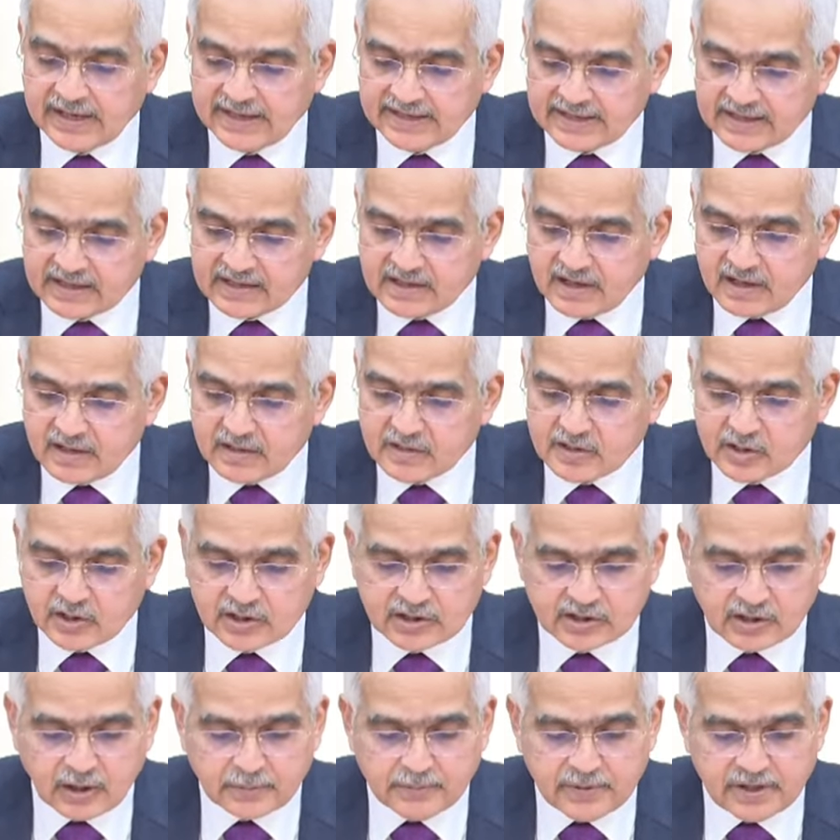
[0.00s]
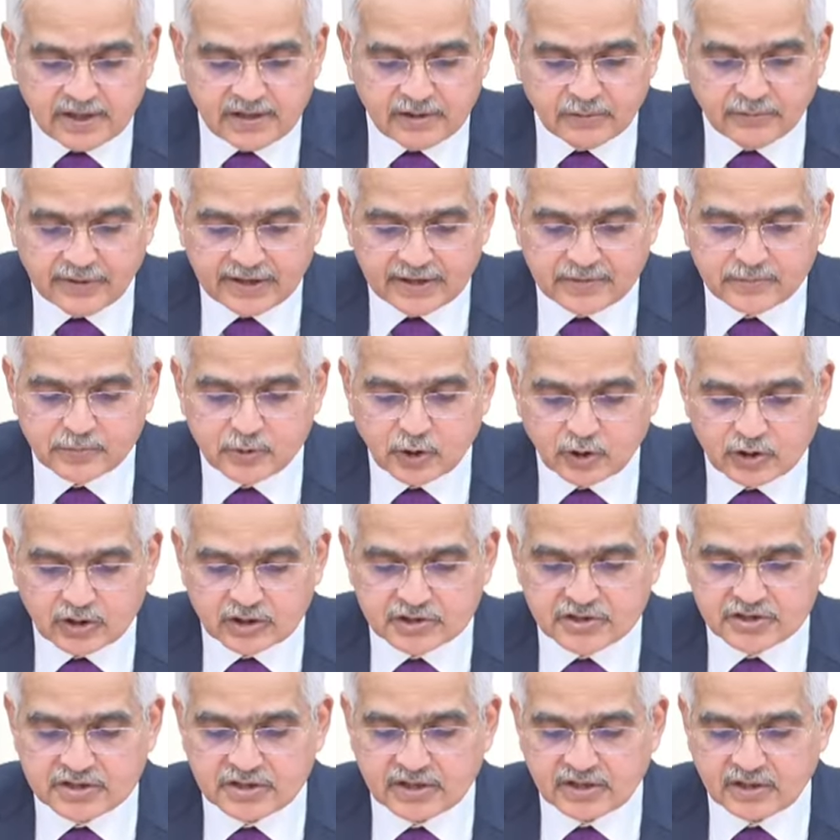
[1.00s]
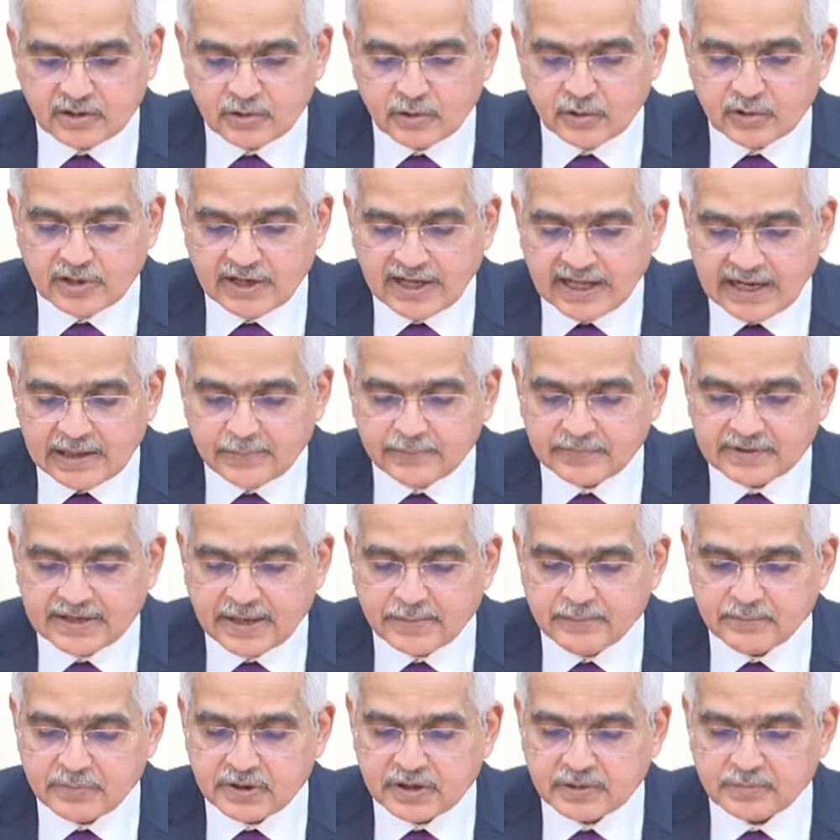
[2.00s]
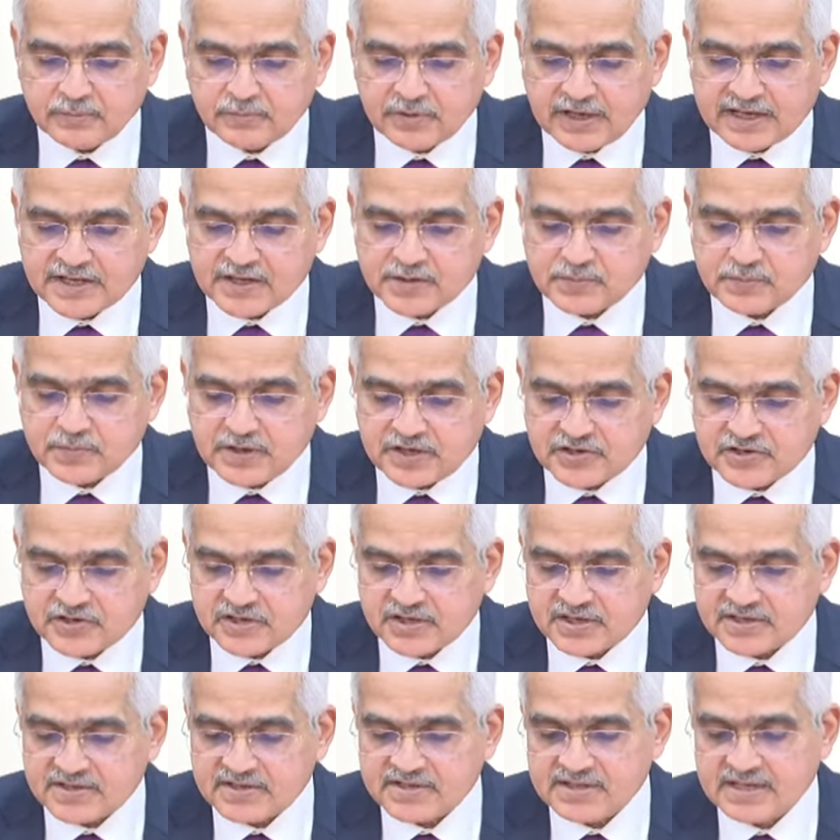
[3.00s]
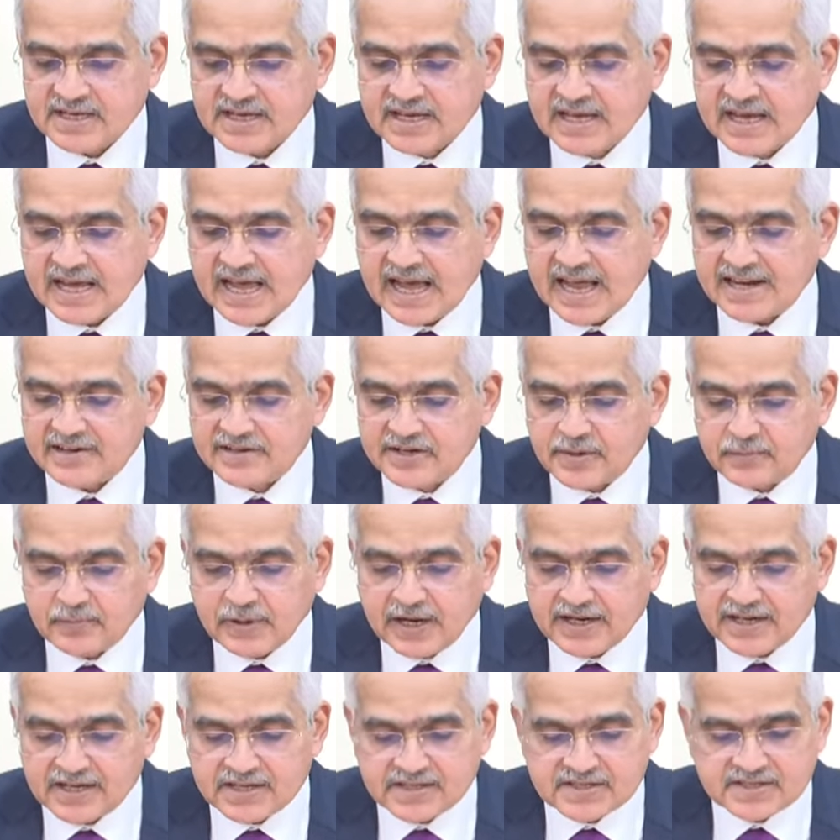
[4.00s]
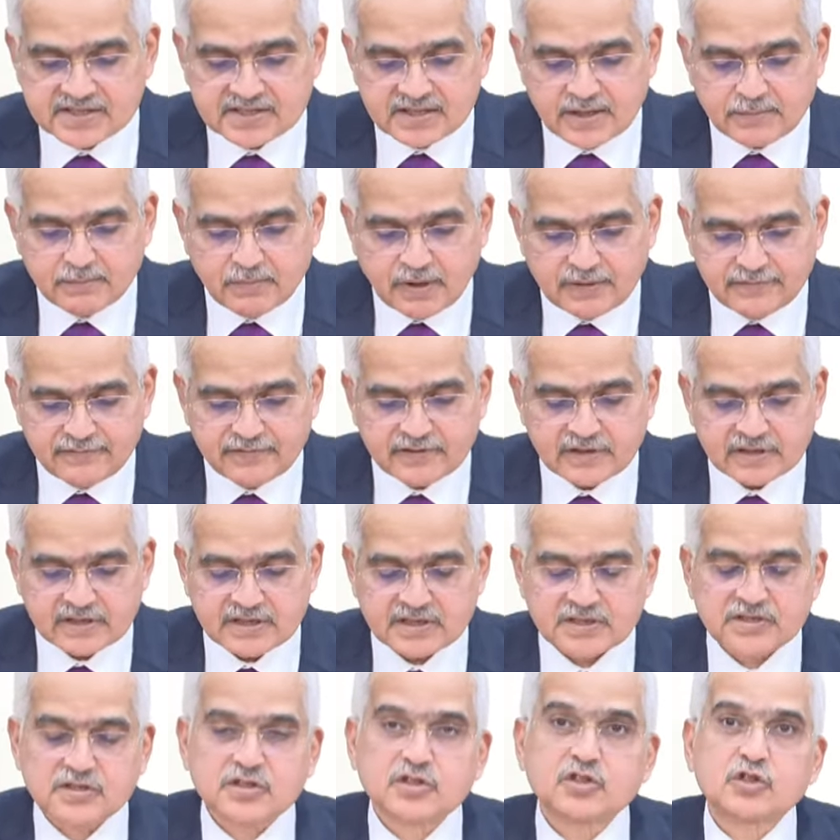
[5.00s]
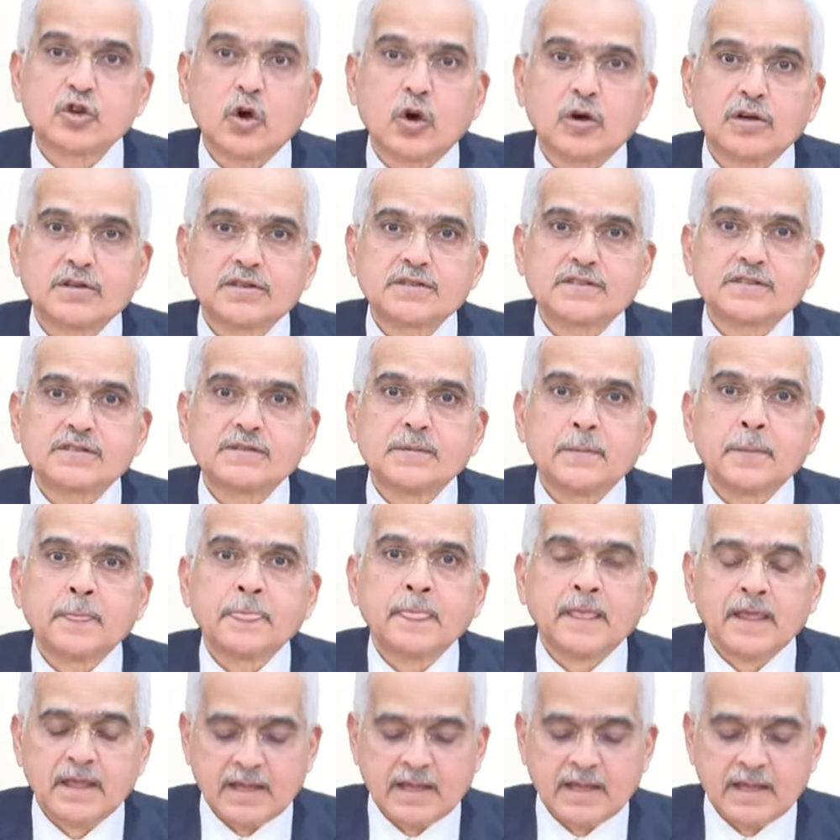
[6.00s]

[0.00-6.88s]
A record Rabi wheat production would help temper price pressures and replenish the buffer stocks.